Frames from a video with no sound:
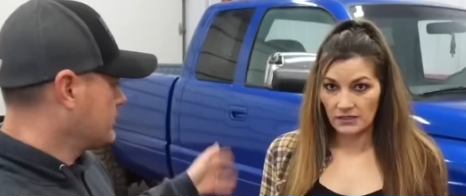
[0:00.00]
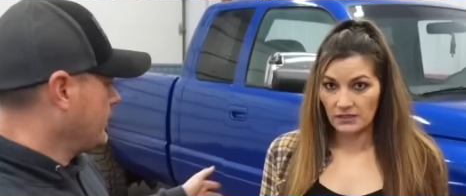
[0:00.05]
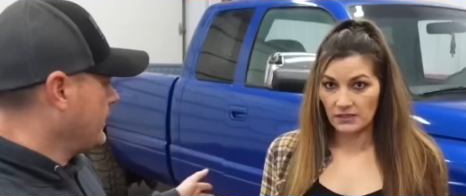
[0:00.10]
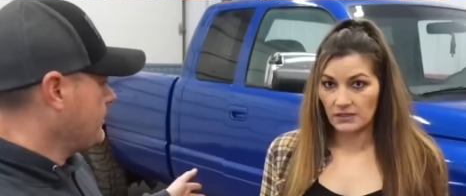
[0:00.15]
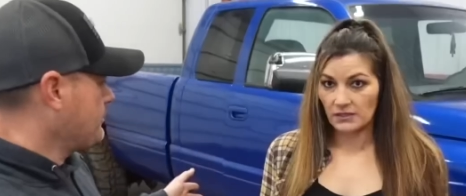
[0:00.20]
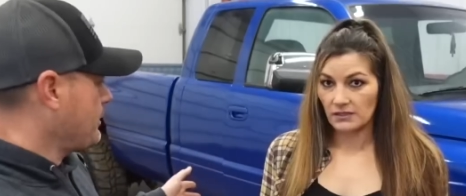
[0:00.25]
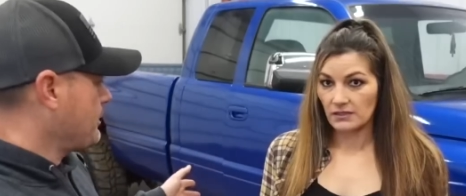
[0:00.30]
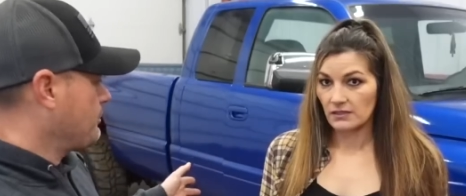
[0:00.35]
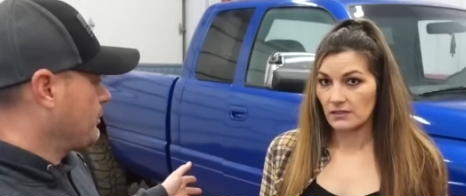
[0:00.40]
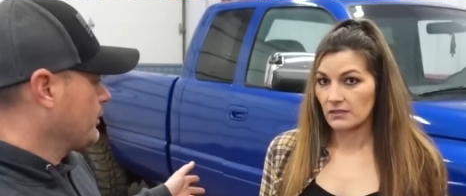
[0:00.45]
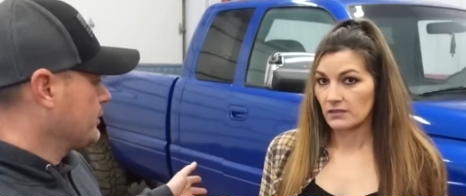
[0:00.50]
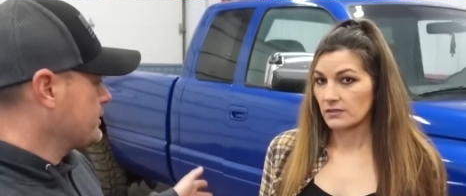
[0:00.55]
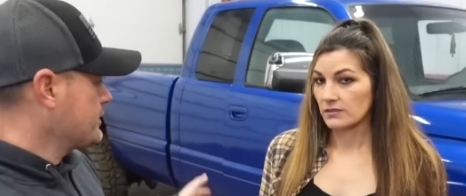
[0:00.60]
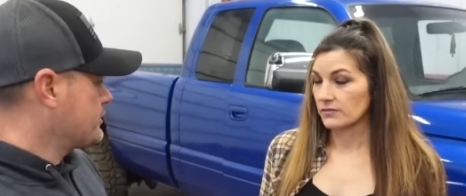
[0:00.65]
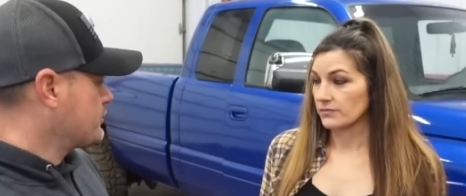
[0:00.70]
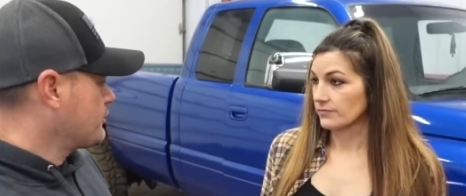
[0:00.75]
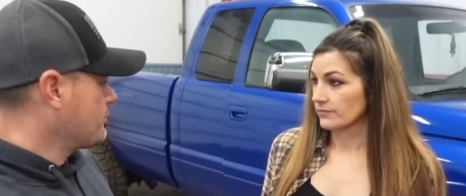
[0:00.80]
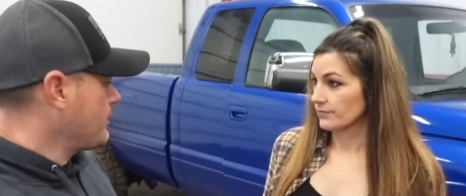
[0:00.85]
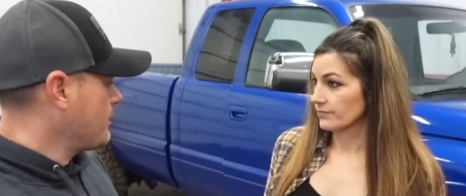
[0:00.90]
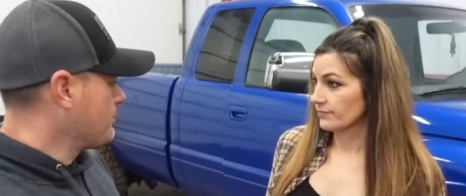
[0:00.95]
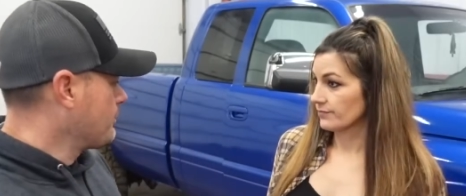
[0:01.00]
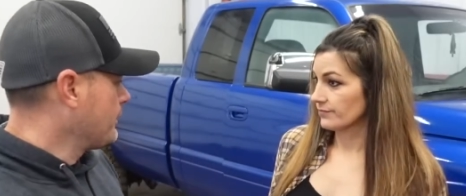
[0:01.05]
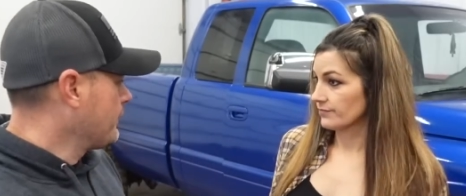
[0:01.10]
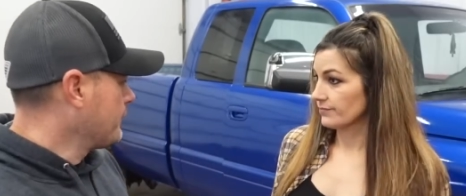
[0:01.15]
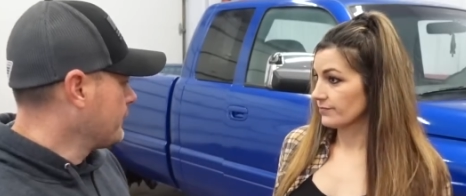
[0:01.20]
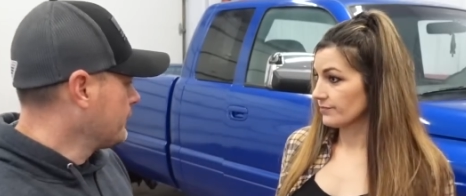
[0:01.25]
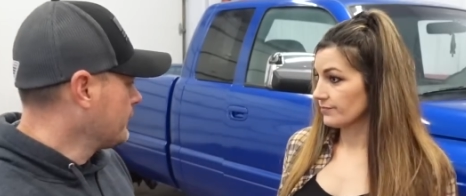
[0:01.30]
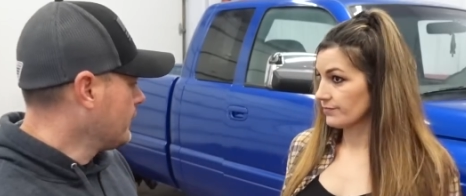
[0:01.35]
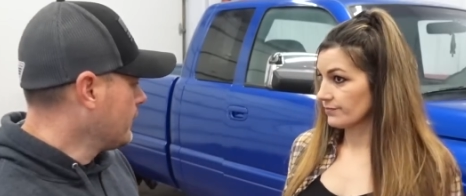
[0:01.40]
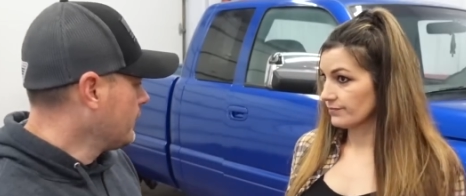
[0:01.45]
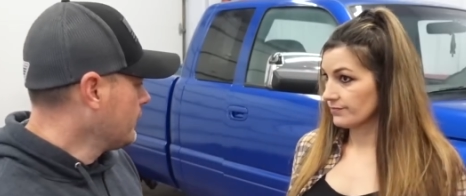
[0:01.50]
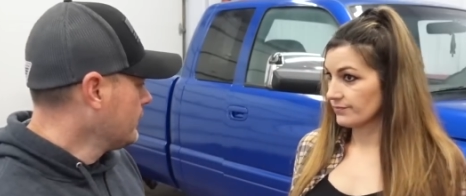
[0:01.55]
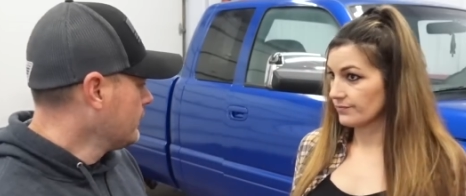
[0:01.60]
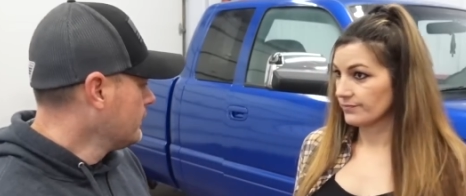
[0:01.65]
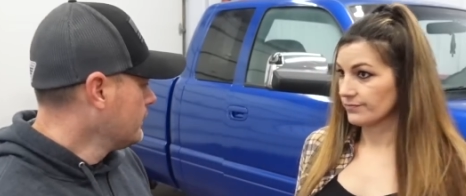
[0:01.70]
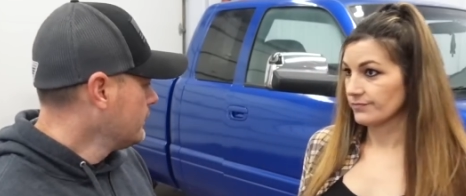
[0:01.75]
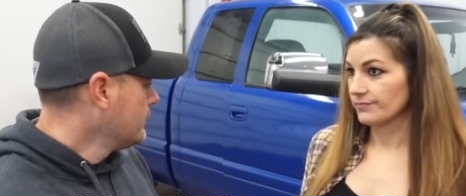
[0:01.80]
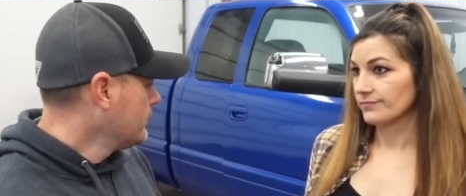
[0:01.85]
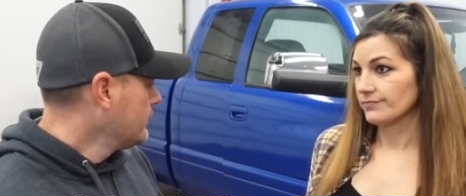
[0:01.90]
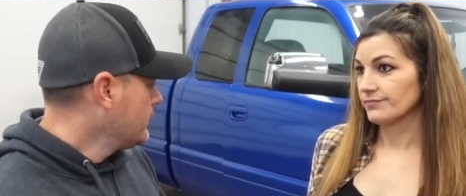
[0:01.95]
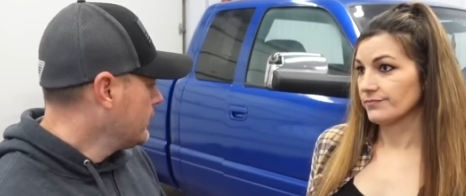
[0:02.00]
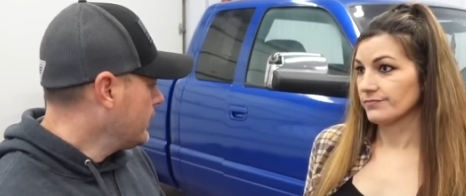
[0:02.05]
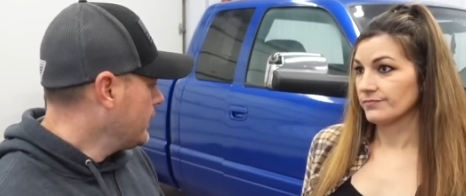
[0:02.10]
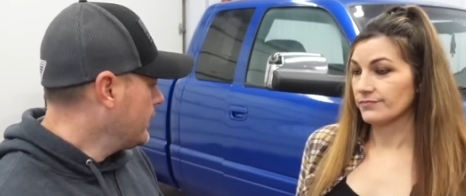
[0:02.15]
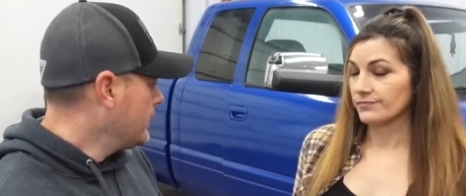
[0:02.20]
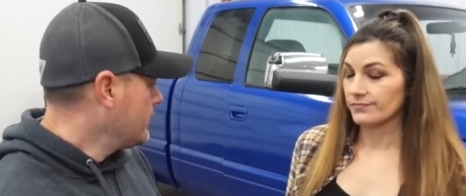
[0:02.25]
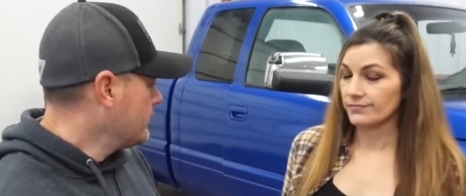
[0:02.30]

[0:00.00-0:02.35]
Speaker 1: Ram I purchased from my brother-in-law, and